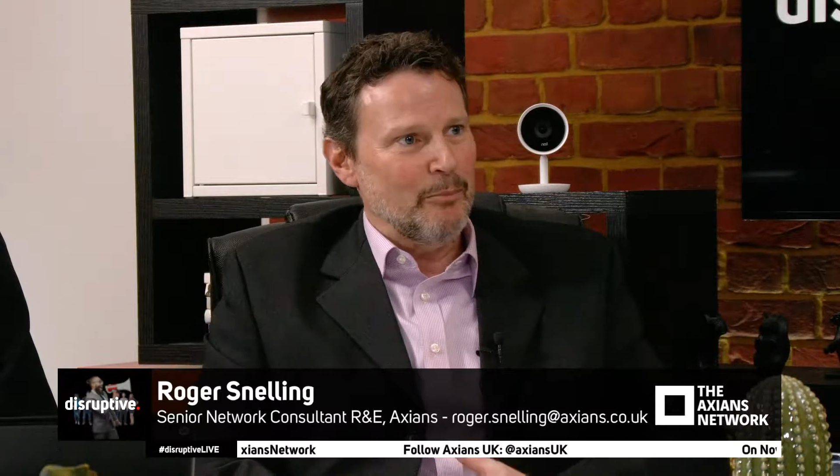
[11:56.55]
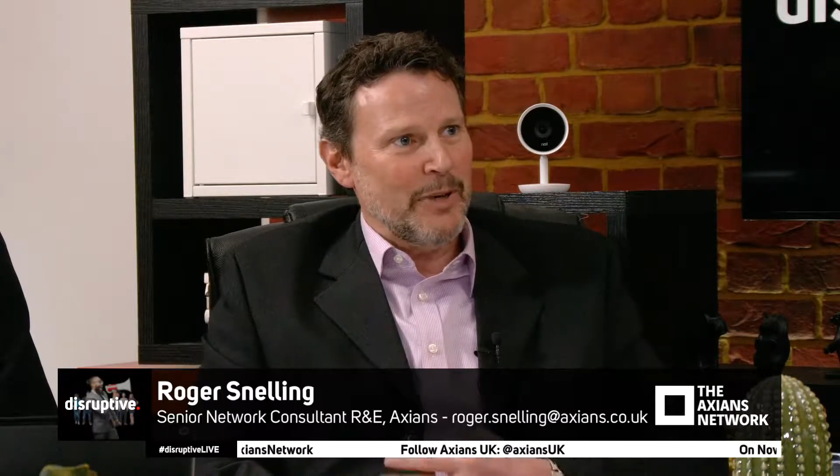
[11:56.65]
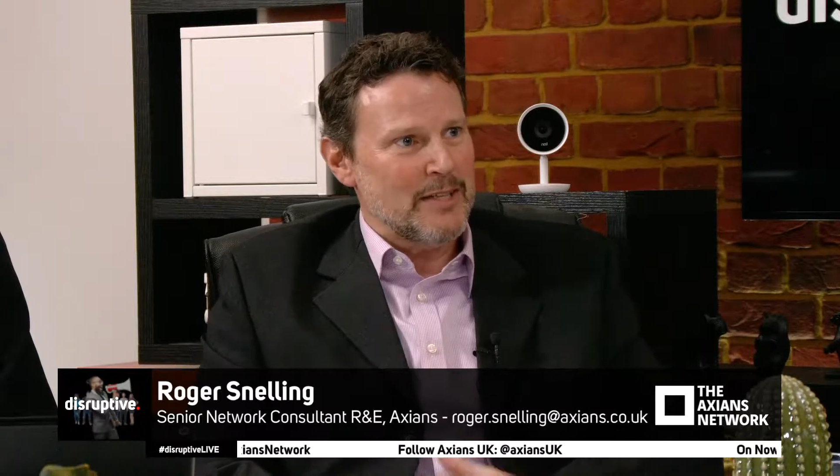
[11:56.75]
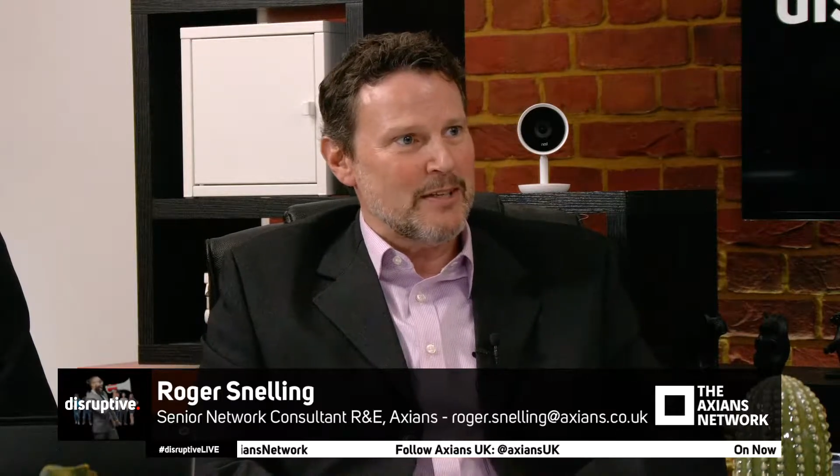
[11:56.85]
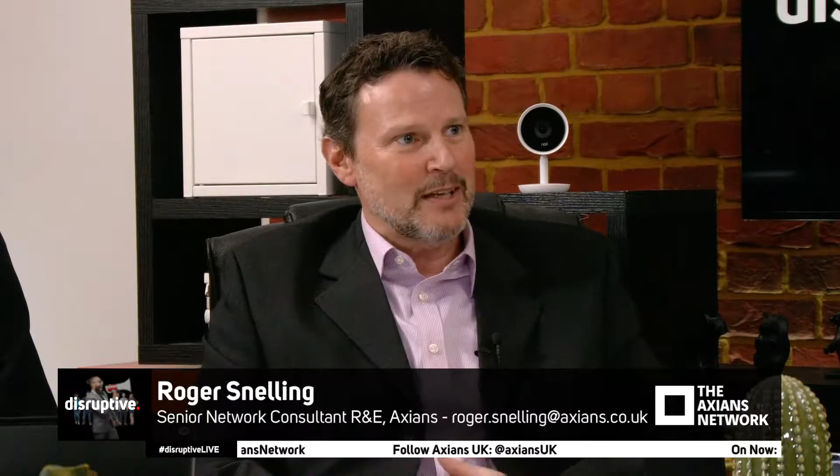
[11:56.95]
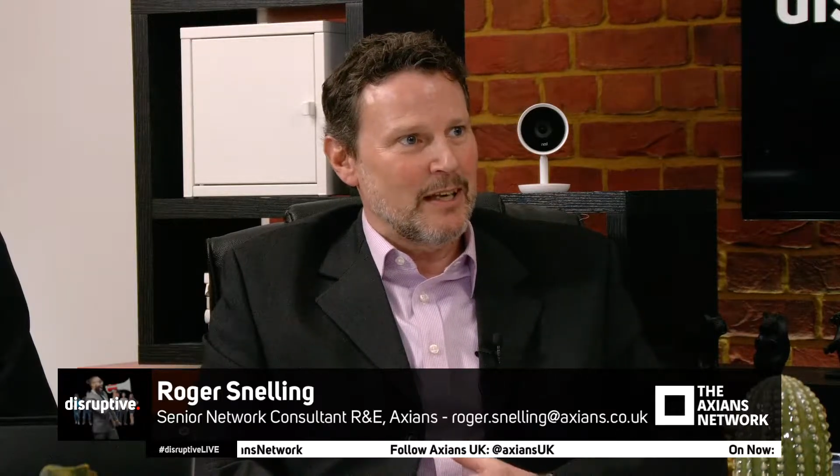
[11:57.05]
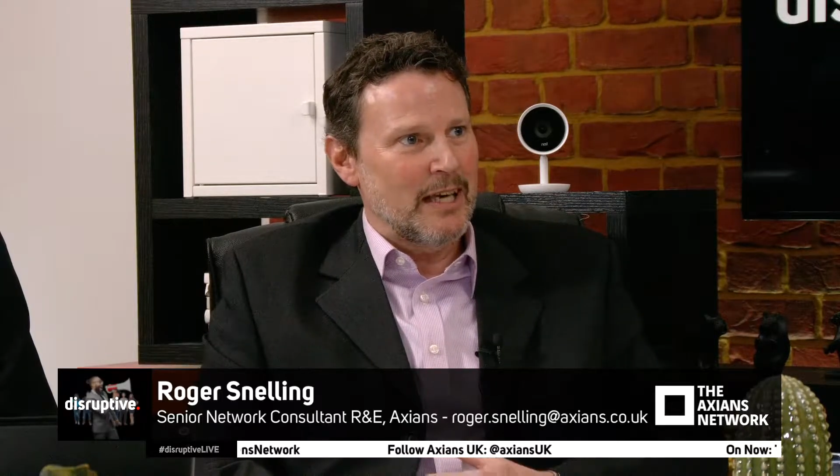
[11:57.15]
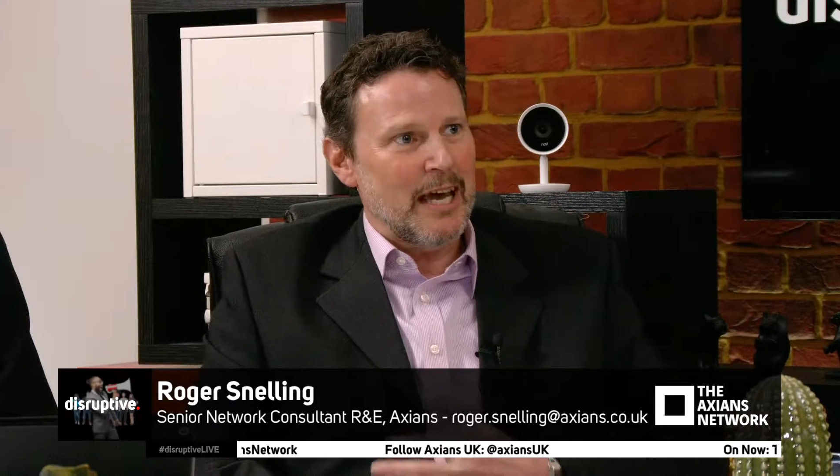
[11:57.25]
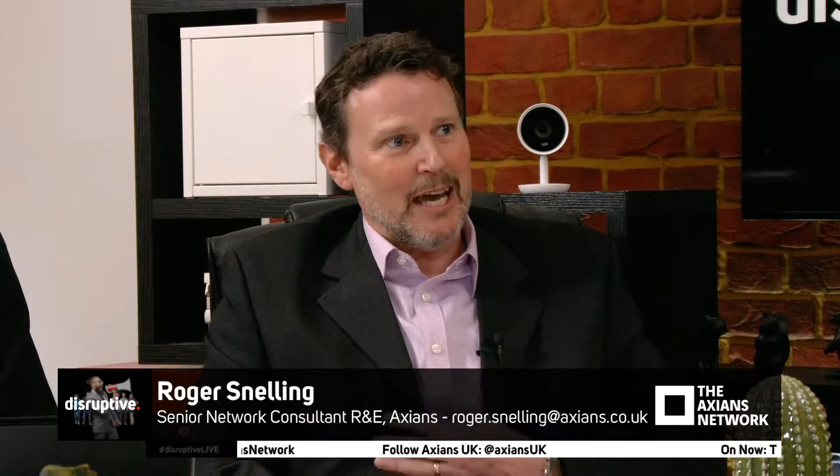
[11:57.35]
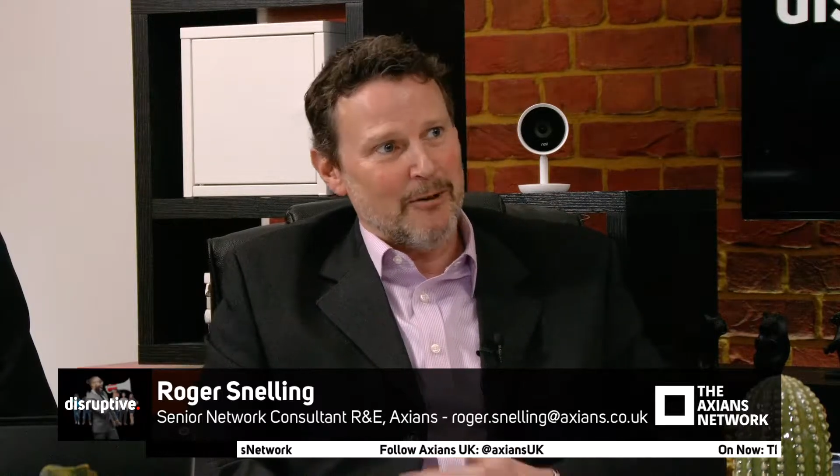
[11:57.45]

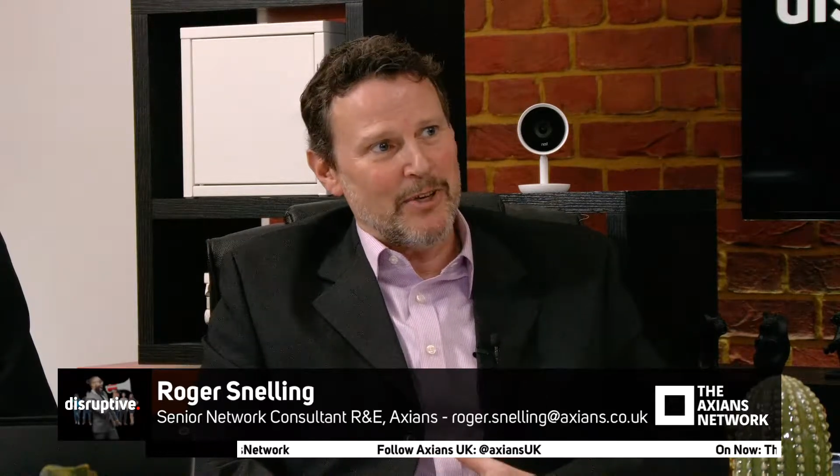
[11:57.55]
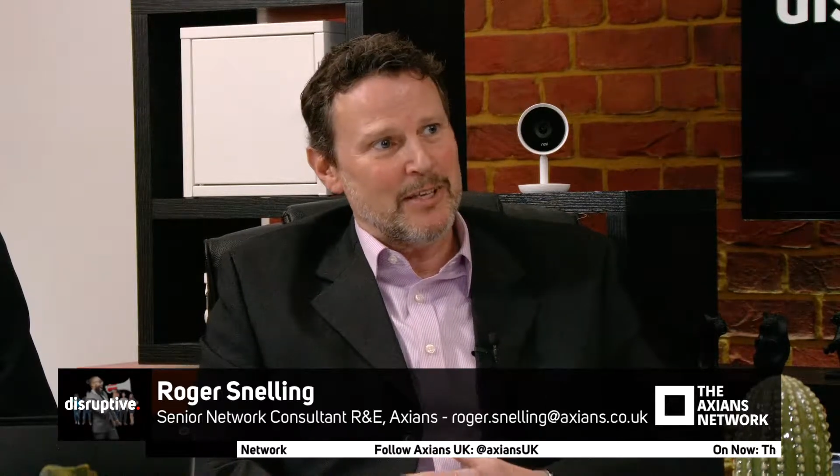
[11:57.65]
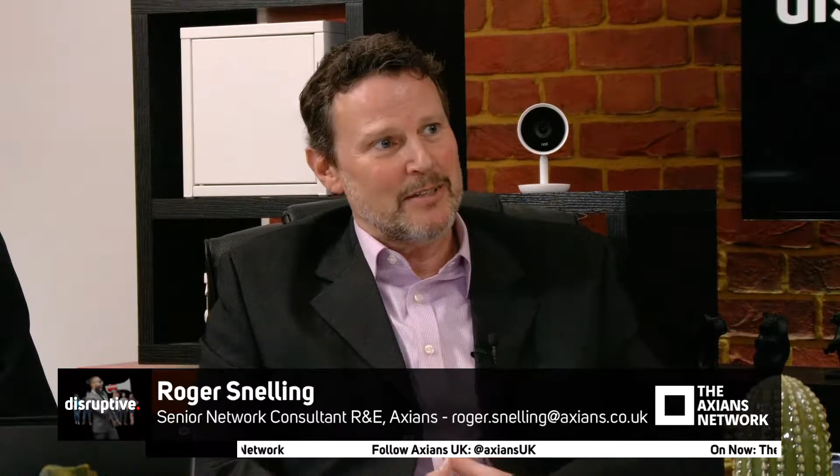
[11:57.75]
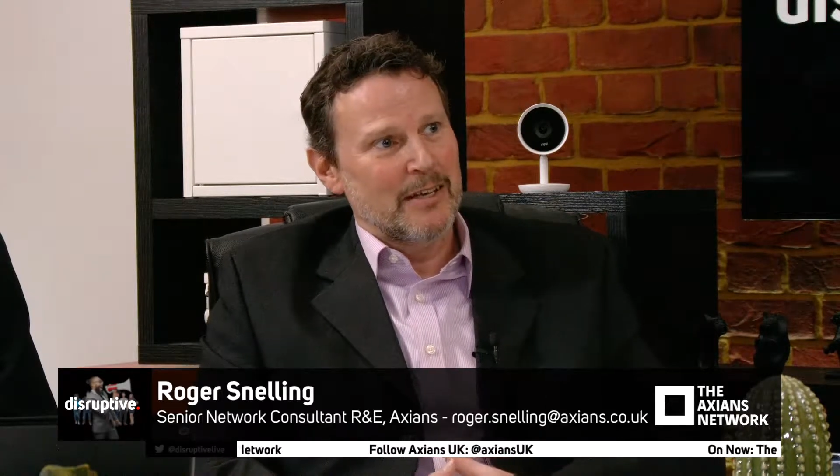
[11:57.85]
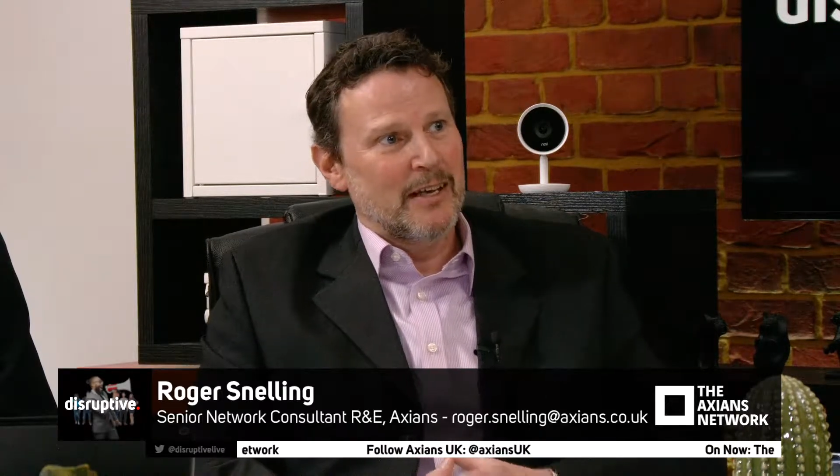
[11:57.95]
basically have it